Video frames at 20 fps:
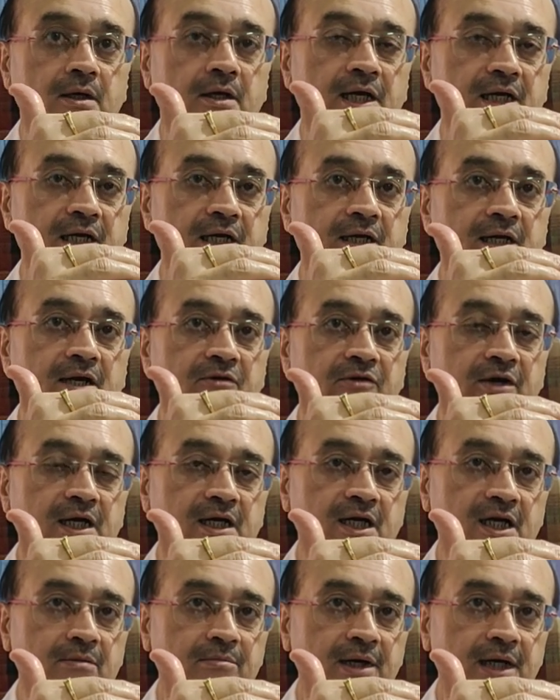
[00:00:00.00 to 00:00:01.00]
getting
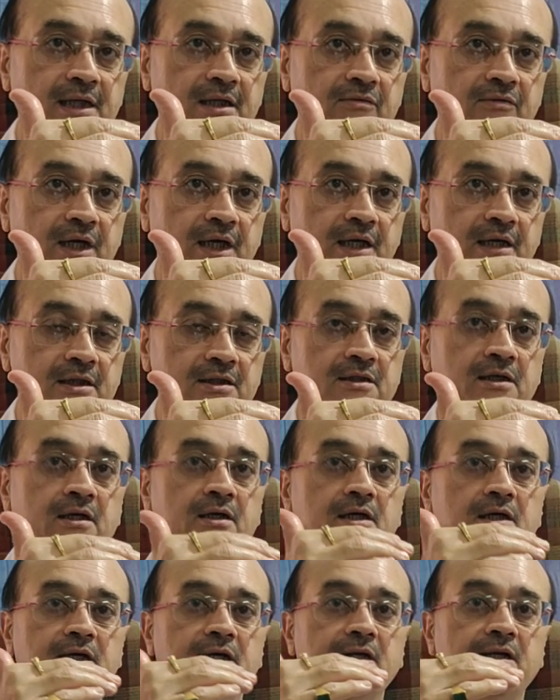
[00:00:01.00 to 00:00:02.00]
affected by the virus.
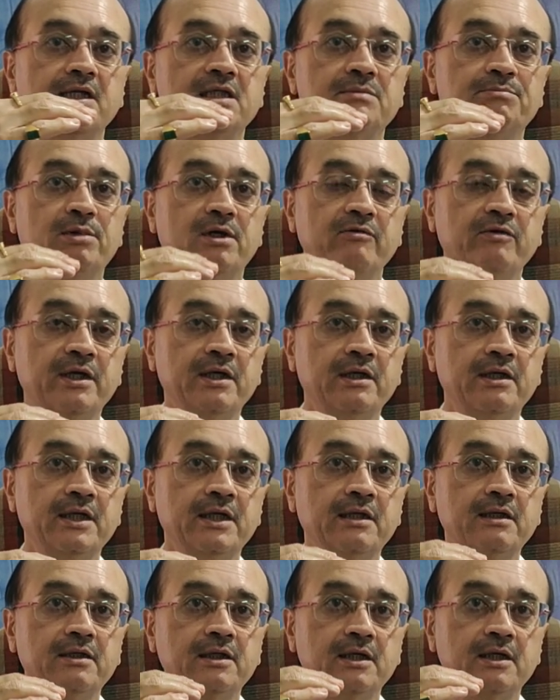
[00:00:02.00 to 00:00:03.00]
It is
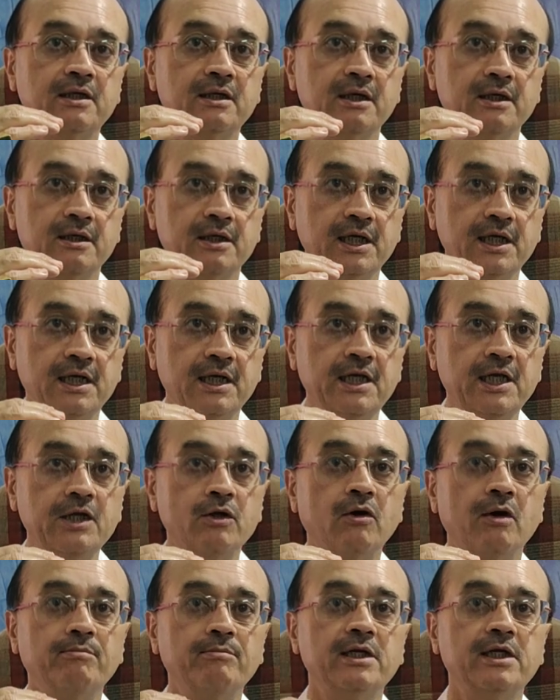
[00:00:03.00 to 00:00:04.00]
preventing the kidney
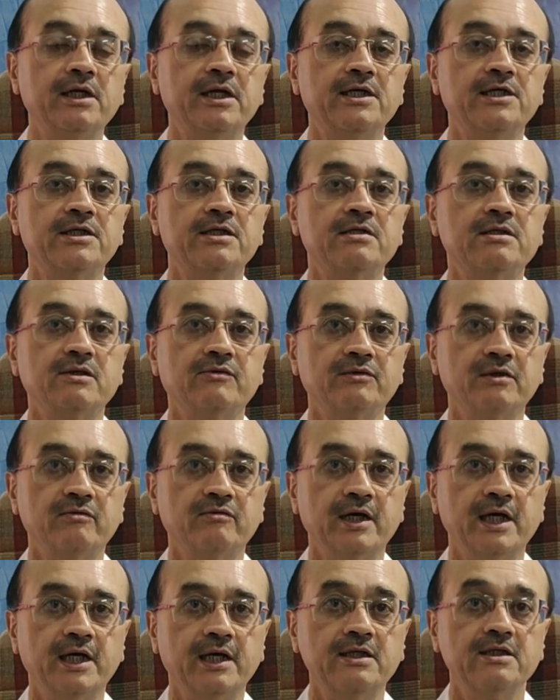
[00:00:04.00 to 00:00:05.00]
complications of the
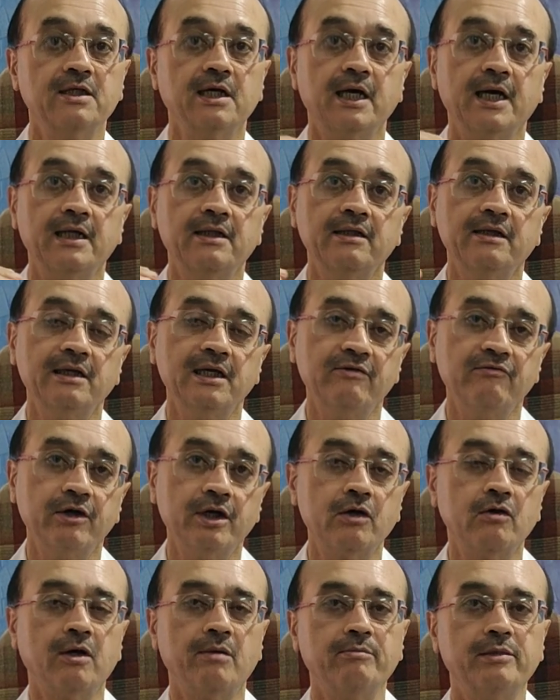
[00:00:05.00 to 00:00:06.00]
virus and the
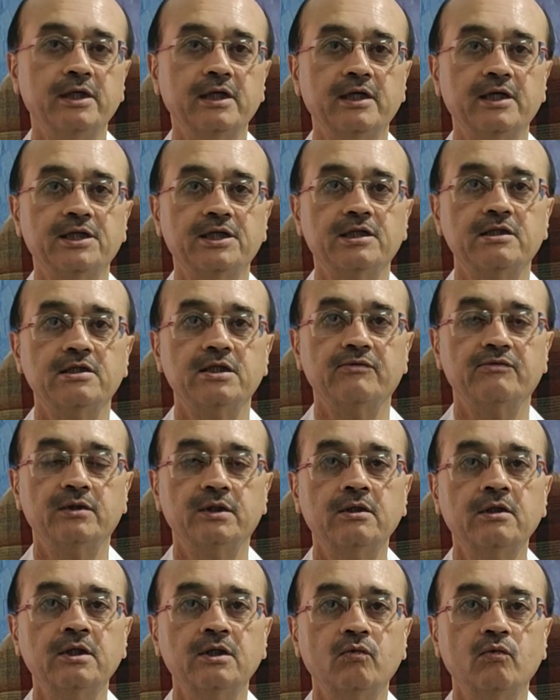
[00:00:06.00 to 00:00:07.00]
liver complications of
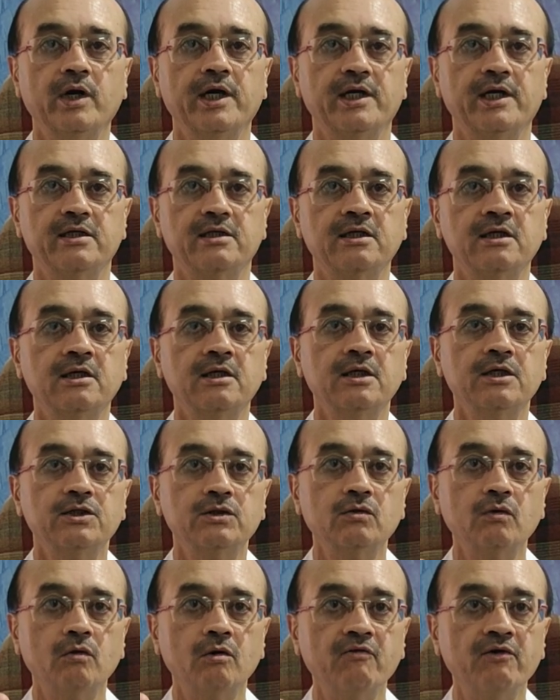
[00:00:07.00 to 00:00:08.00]
the virus.
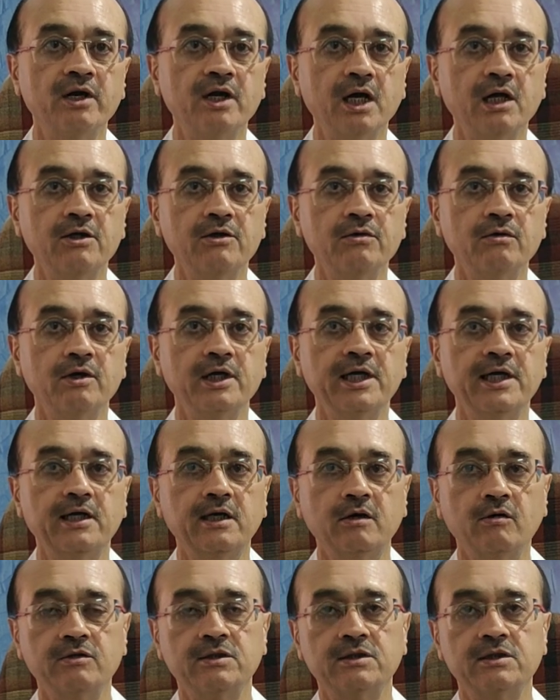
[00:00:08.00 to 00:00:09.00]
So overall, you know,
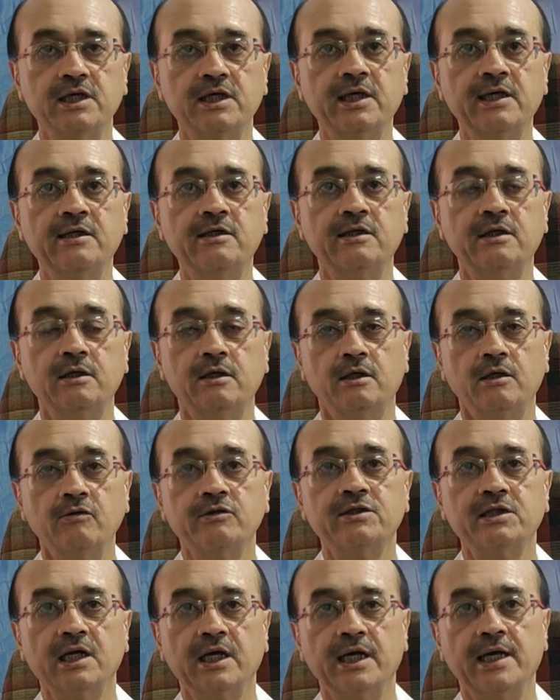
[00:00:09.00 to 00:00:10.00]
it looks
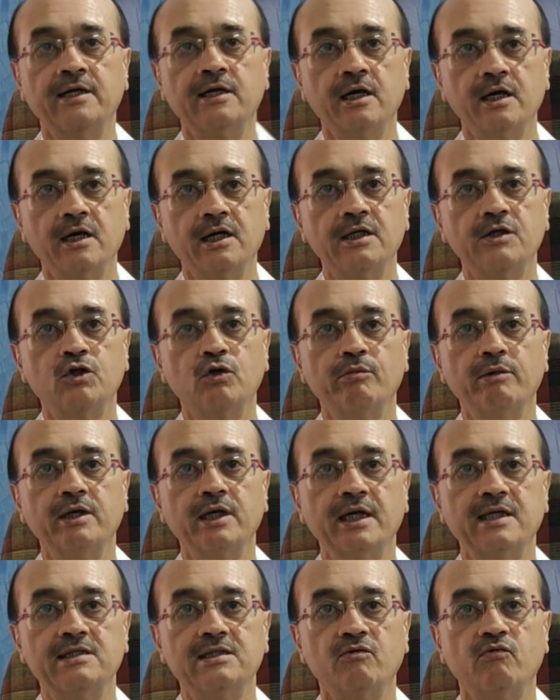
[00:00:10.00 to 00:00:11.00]
like
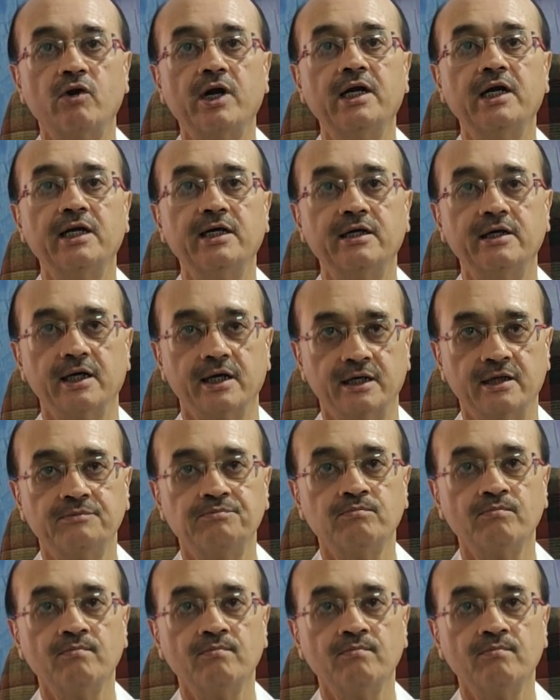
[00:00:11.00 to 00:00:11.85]
curcumin has a wonder drug.